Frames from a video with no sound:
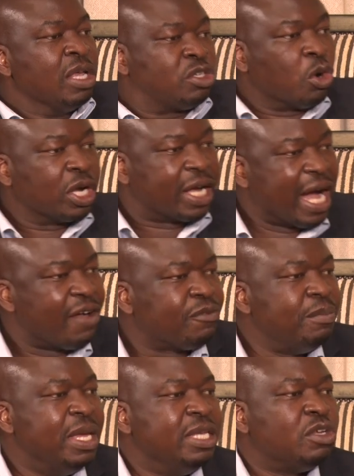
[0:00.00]
So
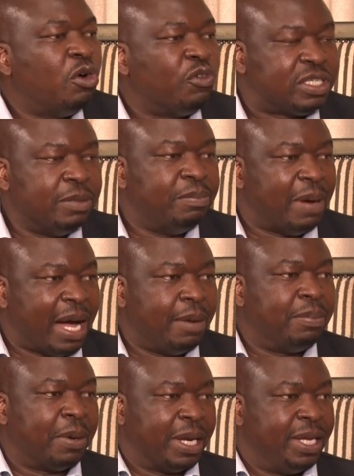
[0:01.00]
government of
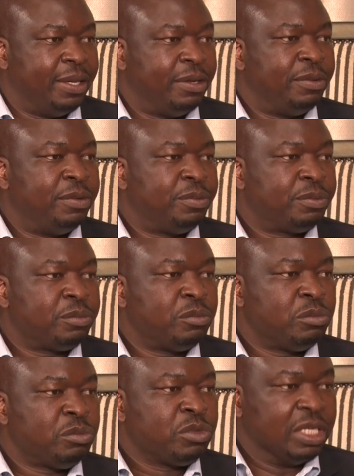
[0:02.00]
Zimbabwe
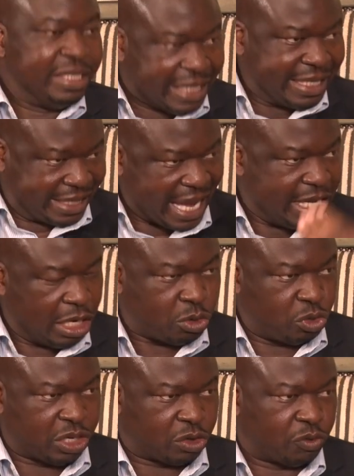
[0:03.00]
did sign a
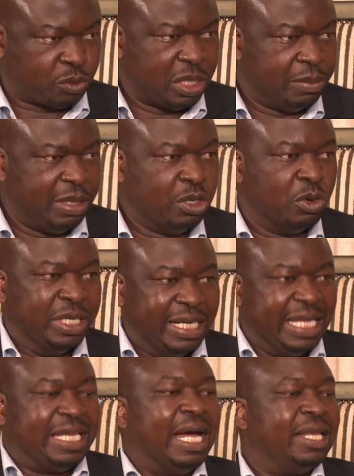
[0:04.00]
contract of 20 million
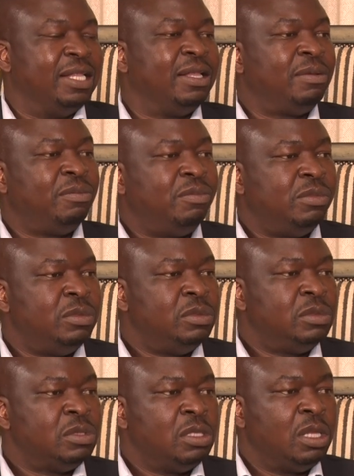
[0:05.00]
illegally.
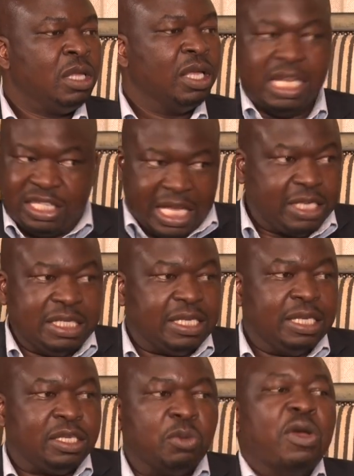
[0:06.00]
And that is
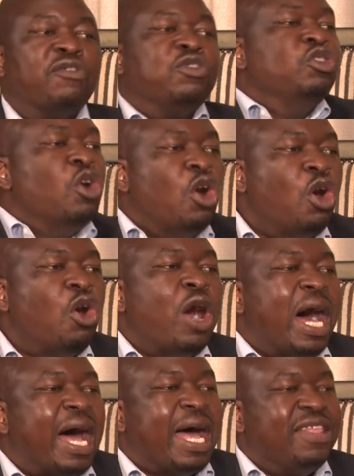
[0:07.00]
it. We have
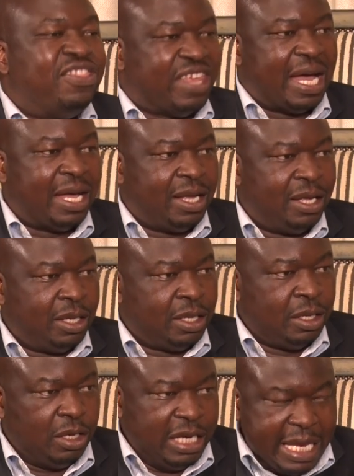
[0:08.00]
no other
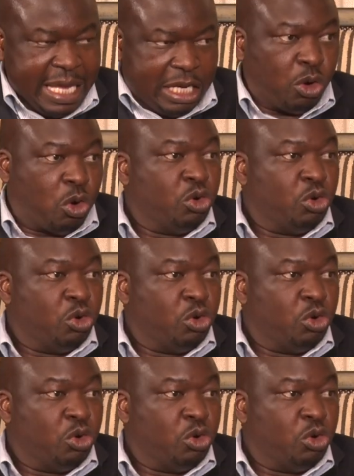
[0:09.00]
legal